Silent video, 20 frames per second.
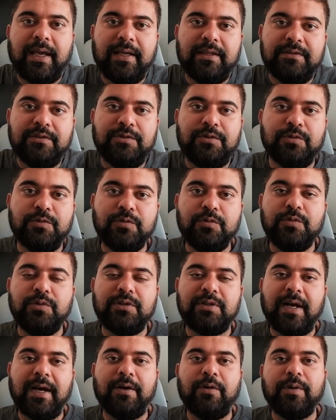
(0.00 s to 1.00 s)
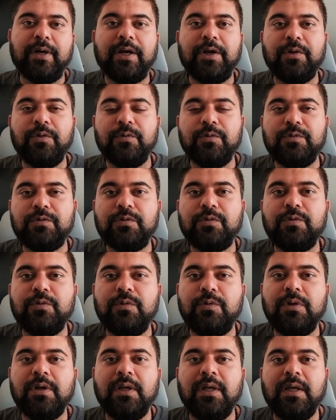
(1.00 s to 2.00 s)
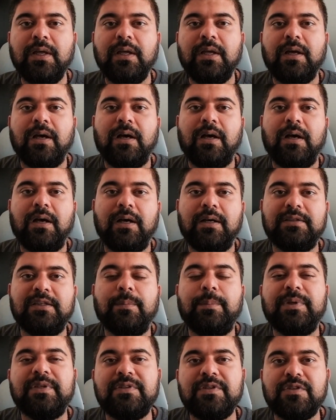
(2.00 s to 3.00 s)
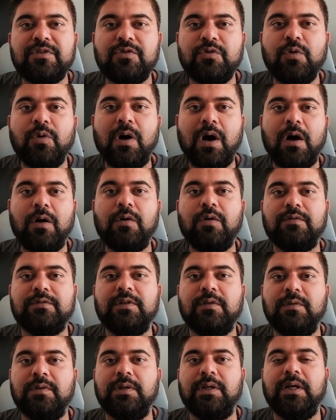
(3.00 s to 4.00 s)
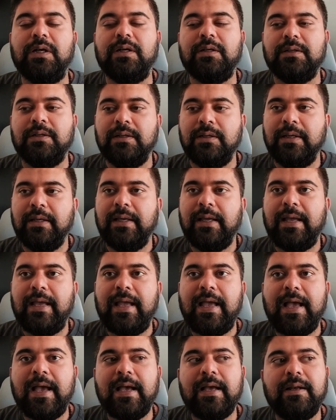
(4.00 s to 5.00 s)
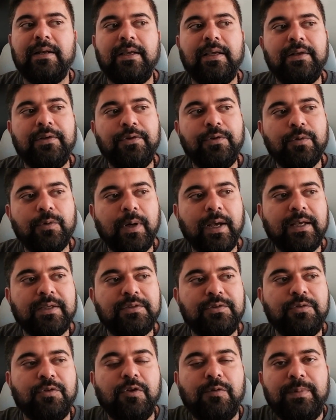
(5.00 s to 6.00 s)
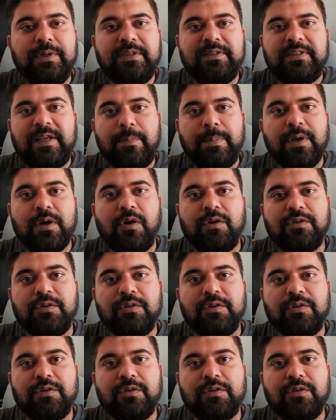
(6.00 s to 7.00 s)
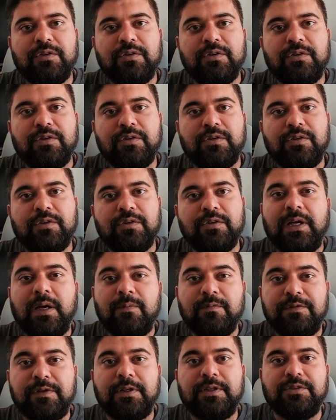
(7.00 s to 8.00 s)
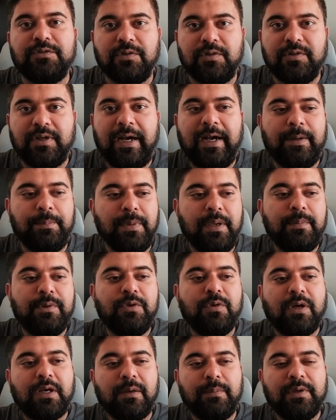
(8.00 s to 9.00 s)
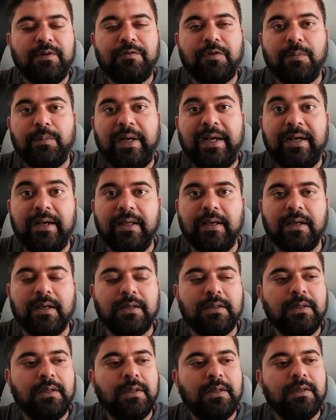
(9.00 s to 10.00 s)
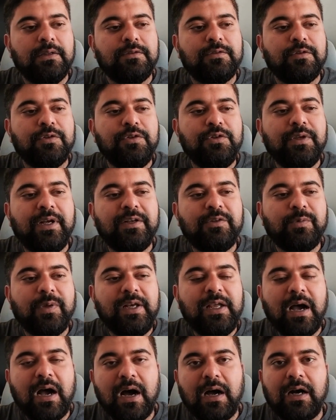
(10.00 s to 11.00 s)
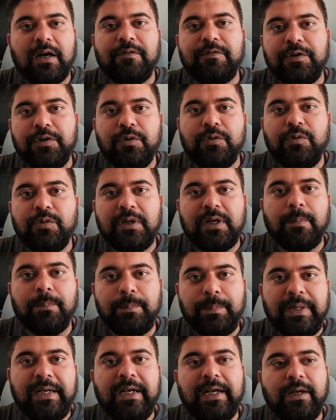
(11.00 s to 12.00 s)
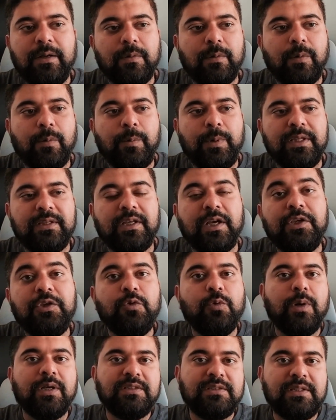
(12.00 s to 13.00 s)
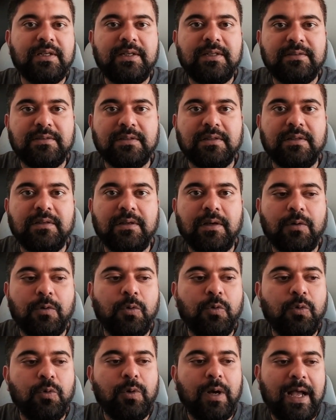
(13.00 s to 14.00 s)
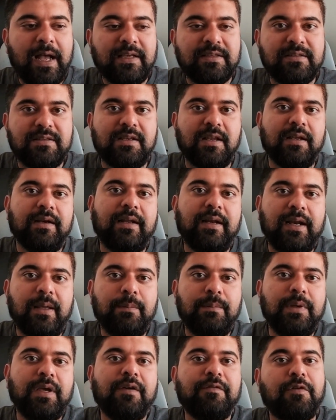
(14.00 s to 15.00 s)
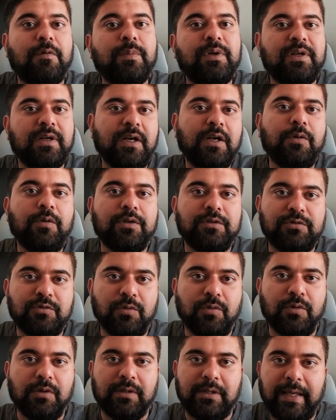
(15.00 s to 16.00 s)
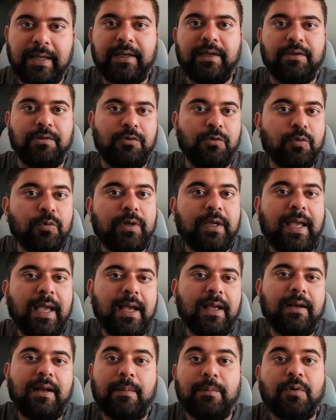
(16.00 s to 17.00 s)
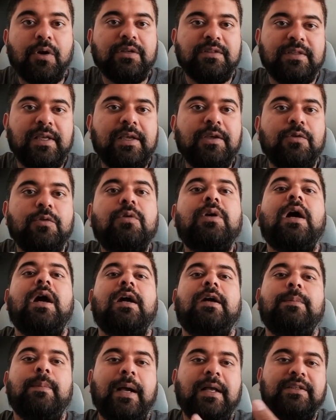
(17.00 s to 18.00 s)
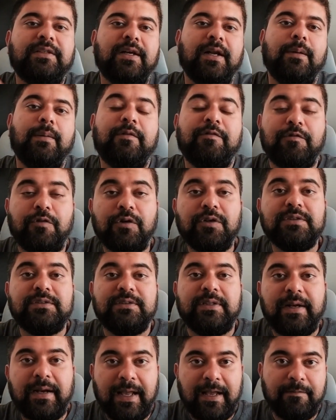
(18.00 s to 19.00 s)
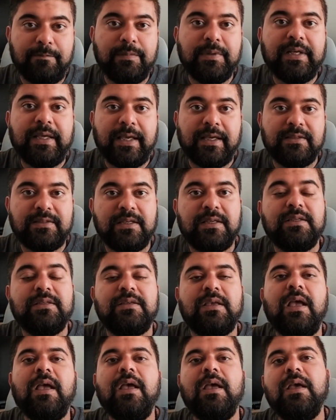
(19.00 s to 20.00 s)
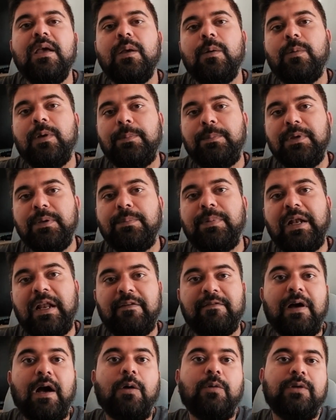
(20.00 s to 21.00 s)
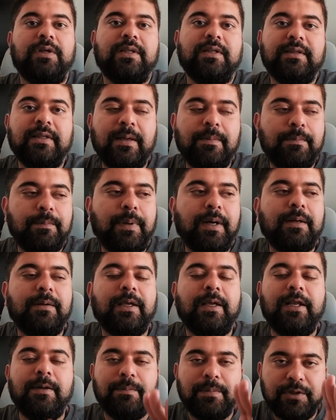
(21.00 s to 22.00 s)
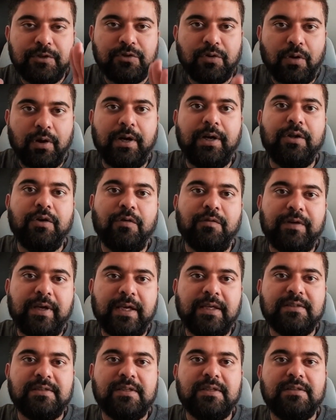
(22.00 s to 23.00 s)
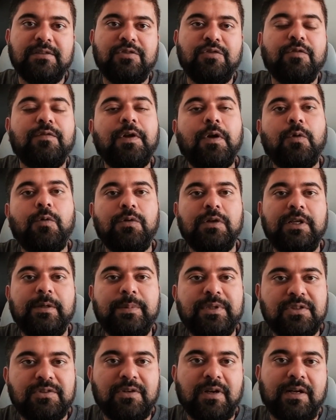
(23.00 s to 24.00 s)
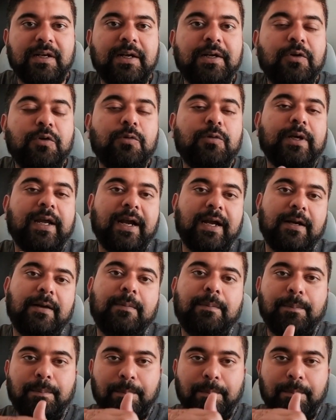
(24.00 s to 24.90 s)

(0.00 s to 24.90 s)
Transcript: and you trying to get used to the business know-how of the world. And in US, you'll be stepping outside of your comfort zone, right? Maybe you're coming from India. So it's very hard for you to compete with a US citizen who has done an MBA from a really good school. Like you can, I'm not saying you can't match it up. Of course, there have been cases where people have outdone them, but in majority of cases, you will only be struggling to get